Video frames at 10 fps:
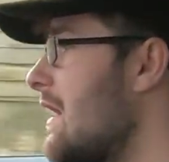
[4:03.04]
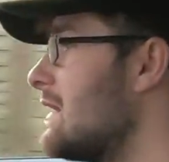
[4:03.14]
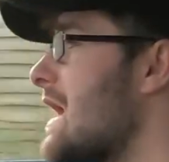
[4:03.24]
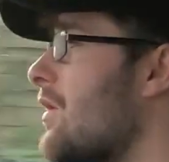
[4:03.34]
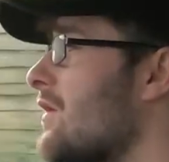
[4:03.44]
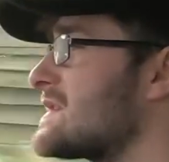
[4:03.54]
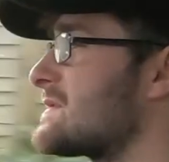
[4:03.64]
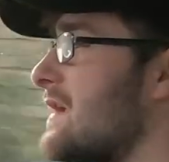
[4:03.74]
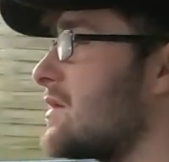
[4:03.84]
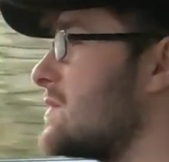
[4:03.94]
Now on this
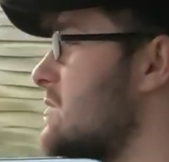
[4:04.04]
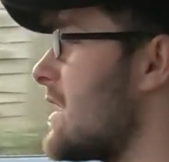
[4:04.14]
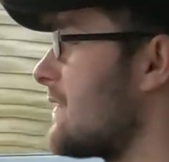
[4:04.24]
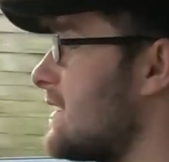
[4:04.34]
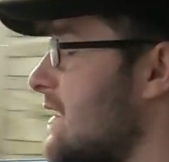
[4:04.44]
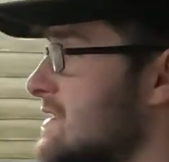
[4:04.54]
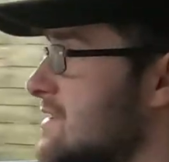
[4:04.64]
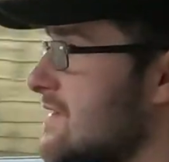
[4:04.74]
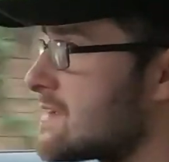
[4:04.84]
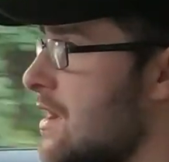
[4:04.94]
vehicle we do have the
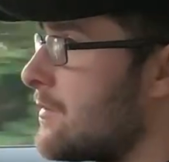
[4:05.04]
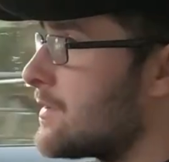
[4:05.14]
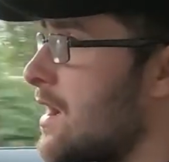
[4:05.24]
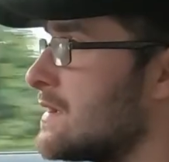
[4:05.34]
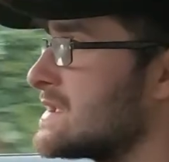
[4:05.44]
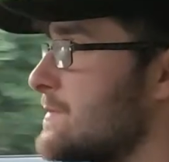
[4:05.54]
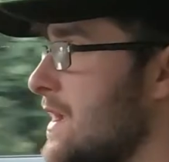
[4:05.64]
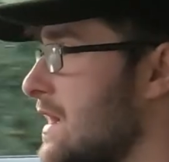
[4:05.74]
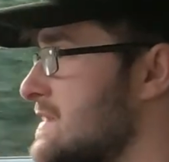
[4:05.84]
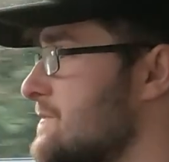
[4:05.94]
integrated Harman Kardon
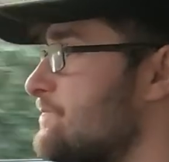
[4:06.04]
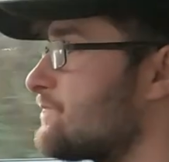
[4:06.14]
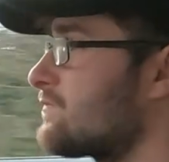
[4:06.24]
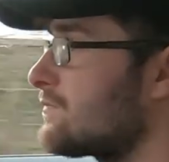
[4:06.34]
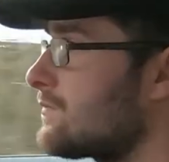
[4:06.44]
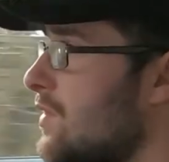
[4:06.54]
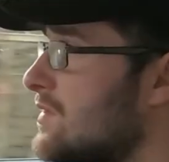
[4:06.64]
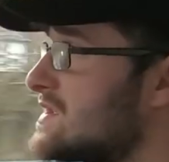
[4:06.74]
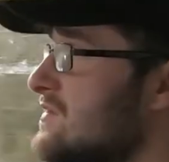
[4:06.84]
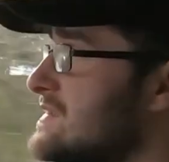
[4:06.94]
speakers,
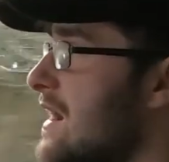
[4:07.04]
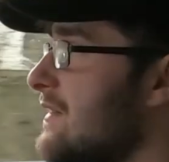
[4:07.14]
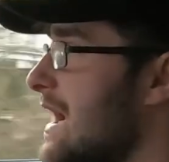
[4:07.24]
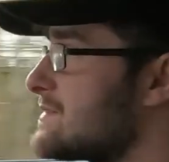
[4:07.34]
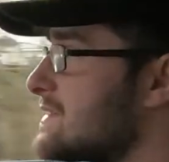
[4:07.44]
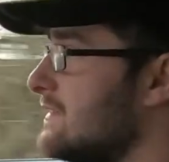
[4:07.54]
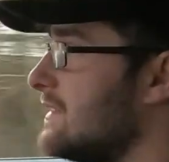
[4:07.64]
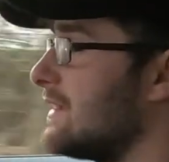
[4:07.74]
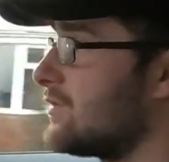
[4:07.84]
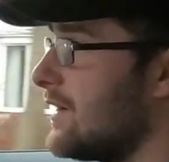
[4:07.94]
which do sound
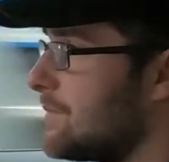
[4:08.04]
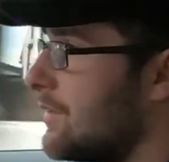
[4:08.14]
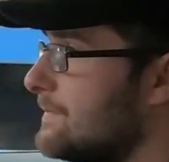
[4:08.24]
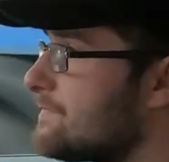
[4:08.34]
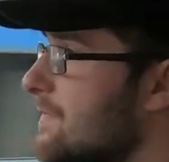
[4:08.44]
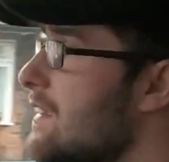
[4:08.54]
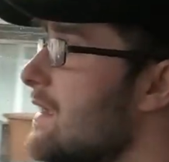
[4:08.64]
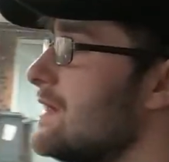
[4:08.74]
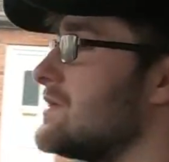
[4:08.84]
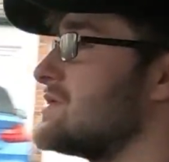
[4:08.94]
absolutely incredible.
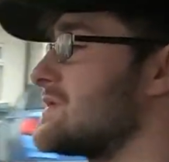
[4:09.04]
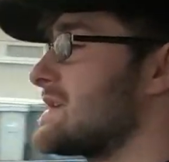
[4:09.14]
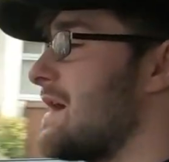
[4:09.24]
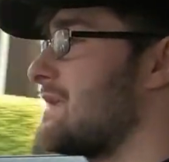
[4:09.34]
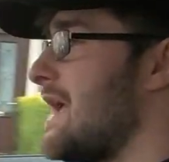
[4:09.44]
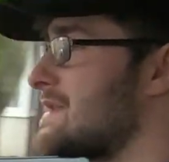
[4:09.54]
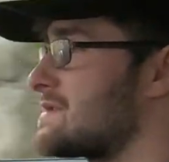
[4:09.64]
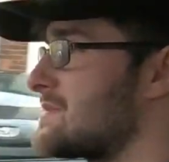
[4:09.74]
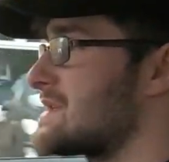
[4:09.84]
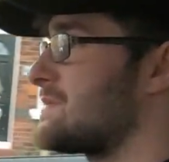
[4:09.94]
Now you also have the
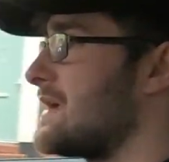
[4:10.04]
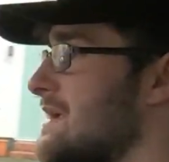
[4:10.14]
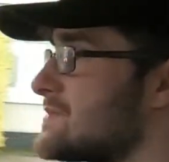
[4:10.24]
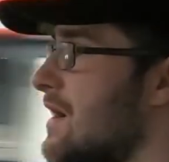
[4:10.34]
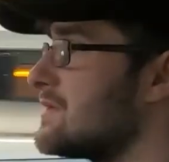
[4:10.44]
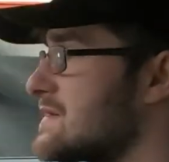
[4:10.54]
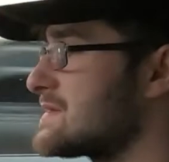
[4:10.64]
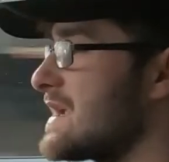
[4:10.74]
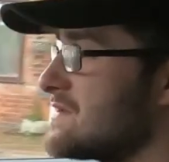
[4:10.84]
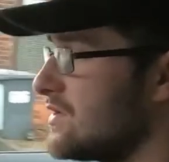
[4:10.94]
heads-up display as well, so it
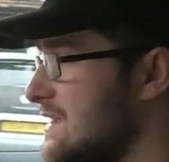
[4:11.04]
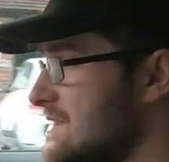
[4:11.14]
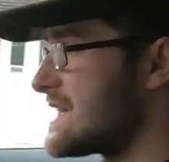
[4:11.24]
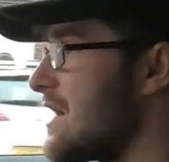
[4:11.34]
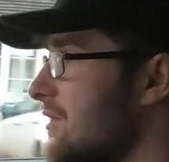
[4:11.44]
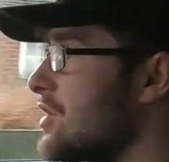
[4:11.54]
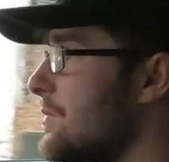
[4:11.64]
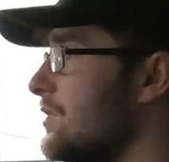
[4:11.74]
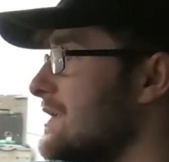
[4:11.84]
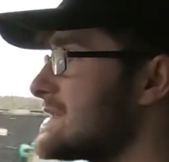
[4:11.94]
saves you looking down and
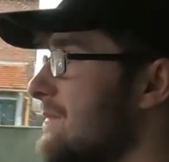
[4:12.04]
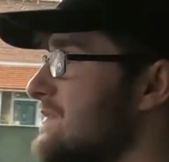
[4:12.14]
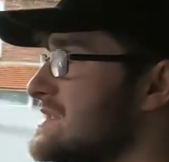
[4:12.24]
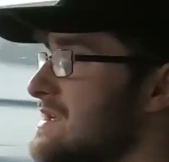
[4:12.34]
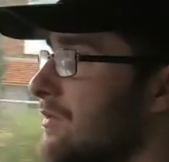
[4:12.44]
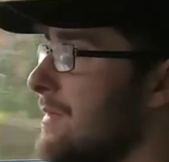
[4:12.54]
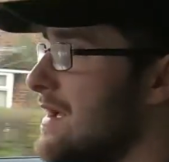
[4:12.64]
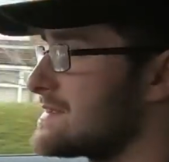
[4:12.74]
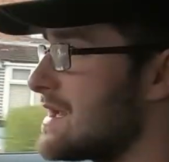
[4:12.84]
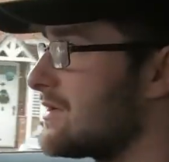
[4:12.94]
up all the time to see what
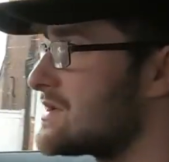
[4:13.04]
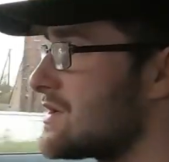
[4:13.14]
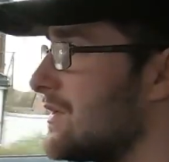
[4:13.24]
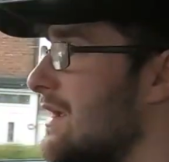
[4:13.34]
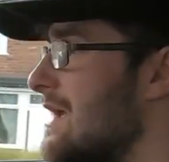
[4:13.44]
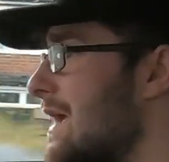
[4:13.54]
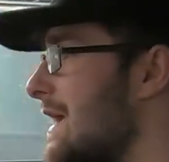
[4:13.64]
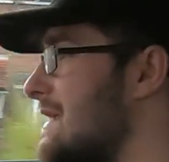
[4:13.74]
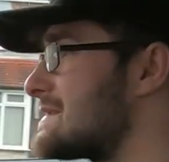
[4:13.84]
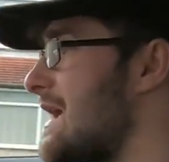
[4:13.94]
miles an hour you're doing.
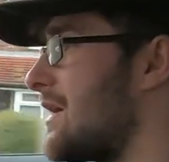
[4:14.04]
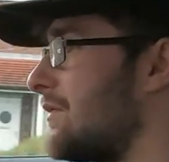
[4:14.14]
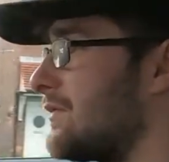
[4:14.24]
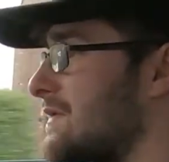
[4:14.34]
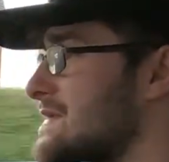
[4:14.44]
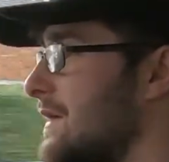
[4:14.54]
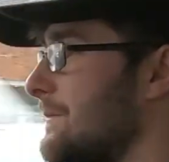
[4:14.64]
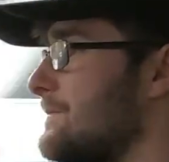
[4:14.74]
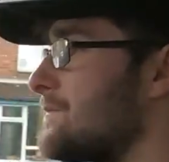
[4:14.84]
It's there in front of you.